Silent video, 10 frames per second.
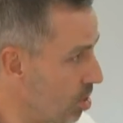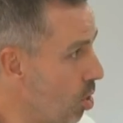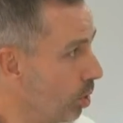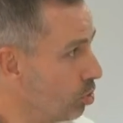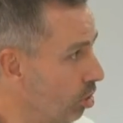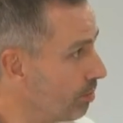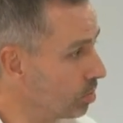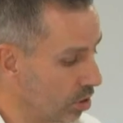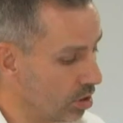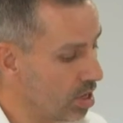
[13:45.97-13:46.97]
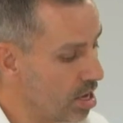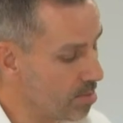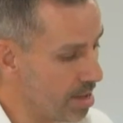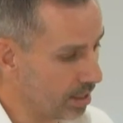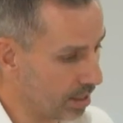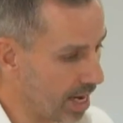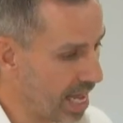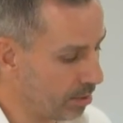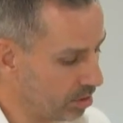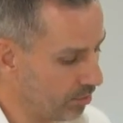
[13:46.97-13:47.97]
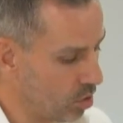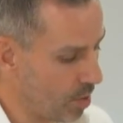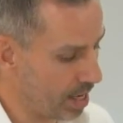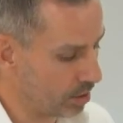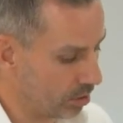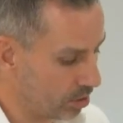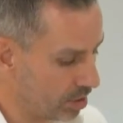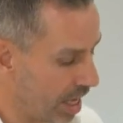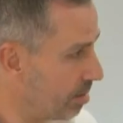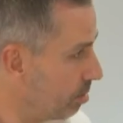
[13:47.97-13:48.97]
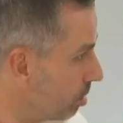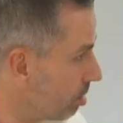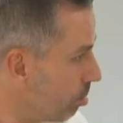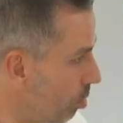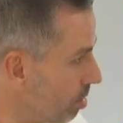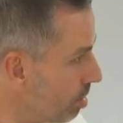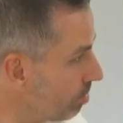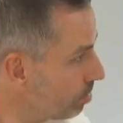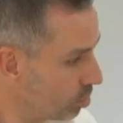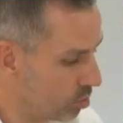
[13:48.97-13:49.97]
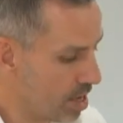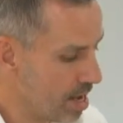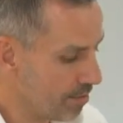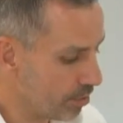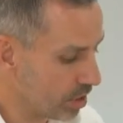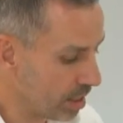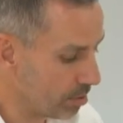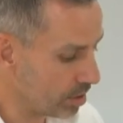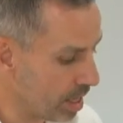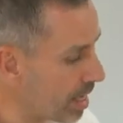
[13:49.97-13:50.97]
which all of a sudden makes the language of UX understandable to the board. So first thing I would say